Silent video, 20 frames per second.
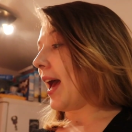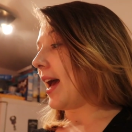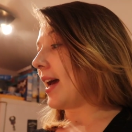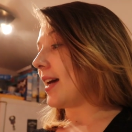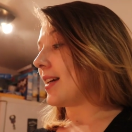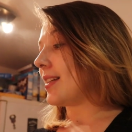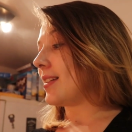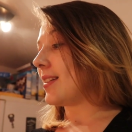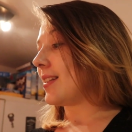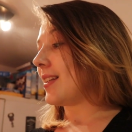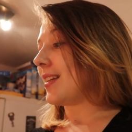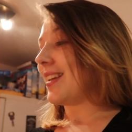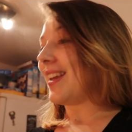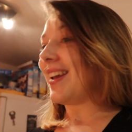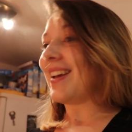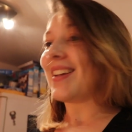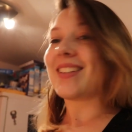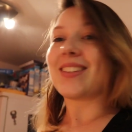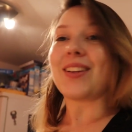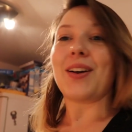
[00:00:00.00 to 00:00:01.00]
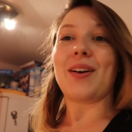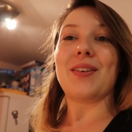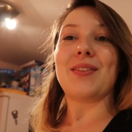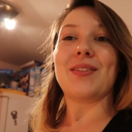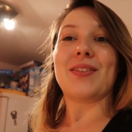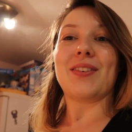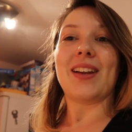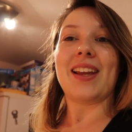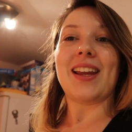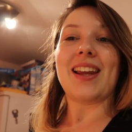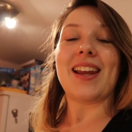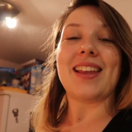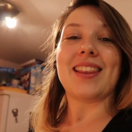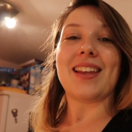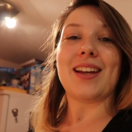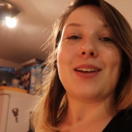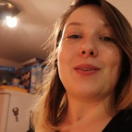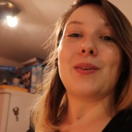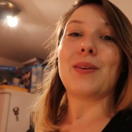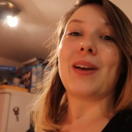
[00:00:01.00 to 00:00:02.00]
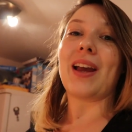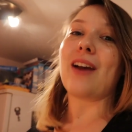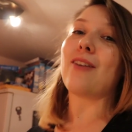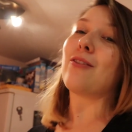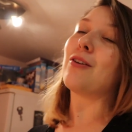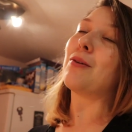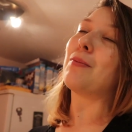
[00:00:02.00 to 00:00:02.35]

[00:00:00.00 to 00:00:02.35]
And yes, hopefully they will get a